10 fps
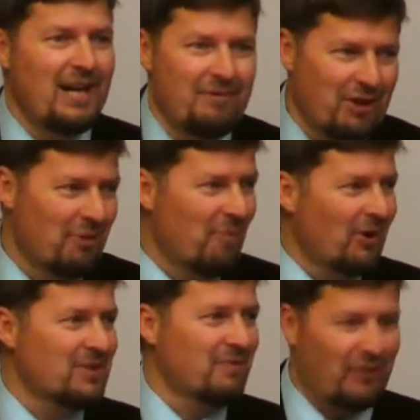even
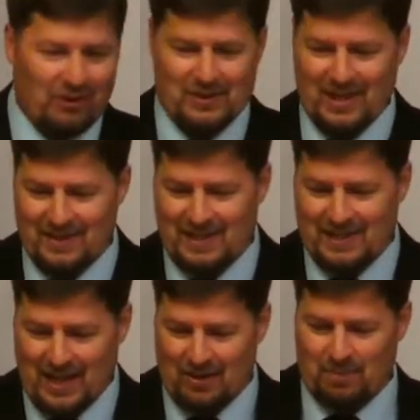amongst the Philistines,
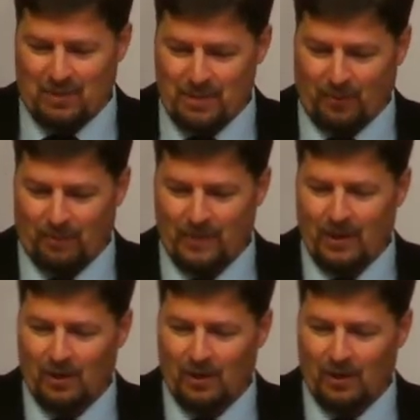these heathen people.